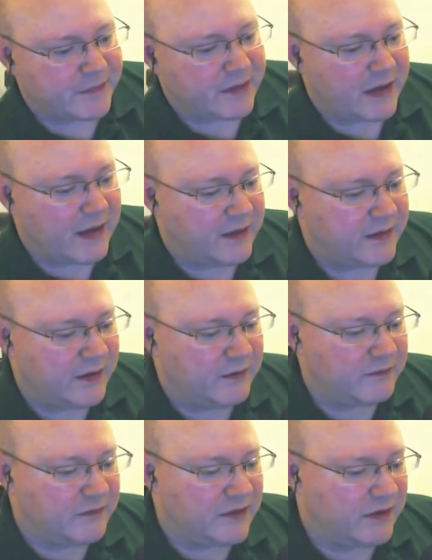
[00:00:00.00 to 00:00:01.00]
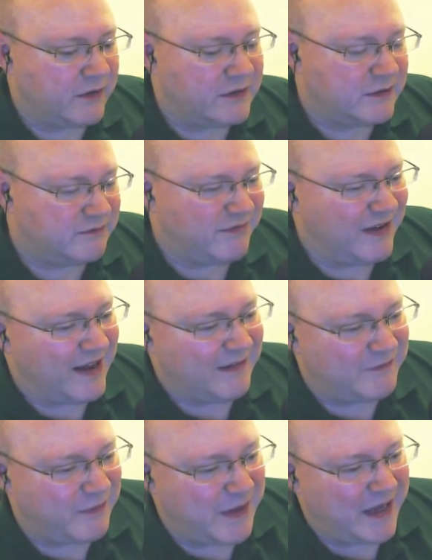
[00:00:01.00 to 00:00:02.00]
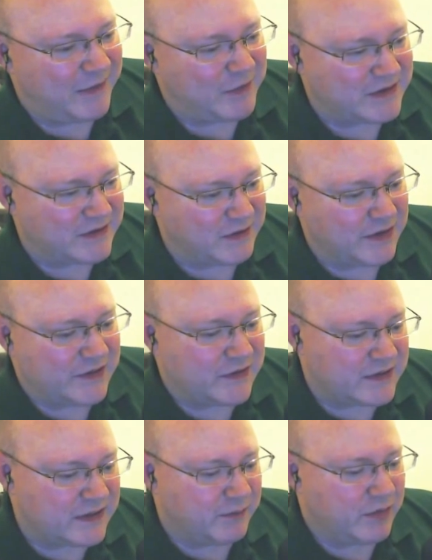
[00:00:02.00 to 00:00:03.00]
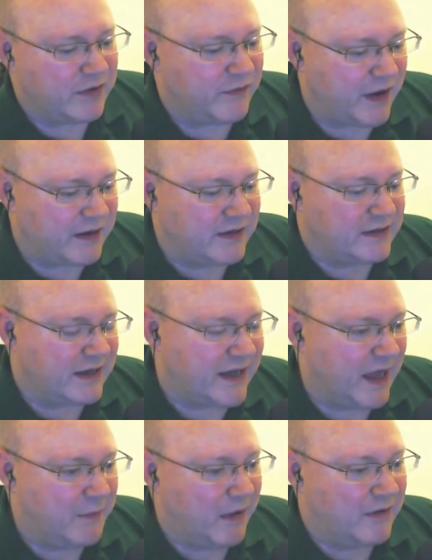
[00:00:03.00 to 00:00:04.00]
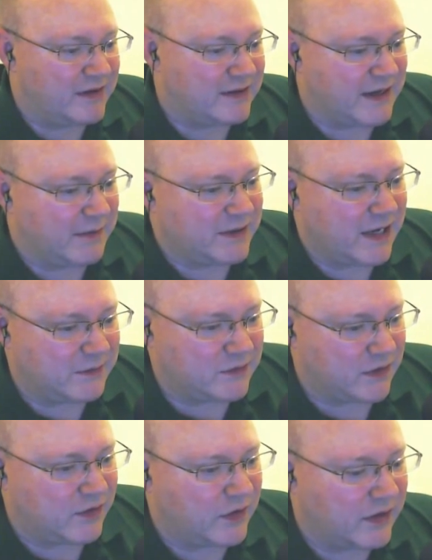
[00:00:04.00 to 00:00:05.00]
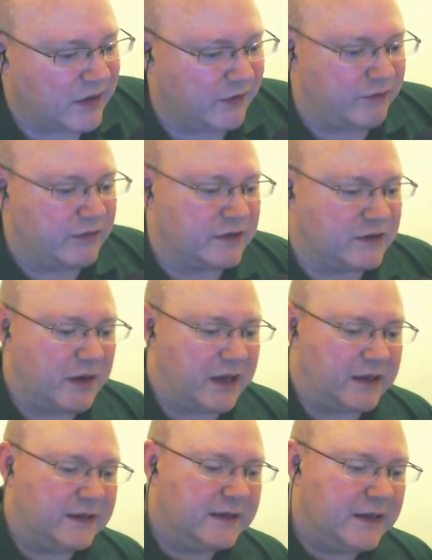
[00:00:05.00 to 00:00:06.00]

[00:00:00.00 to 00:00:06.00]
The not, well, for me it wasn't so interesting, but the fact is it came out at the same time, so I thought I'd cover it as well.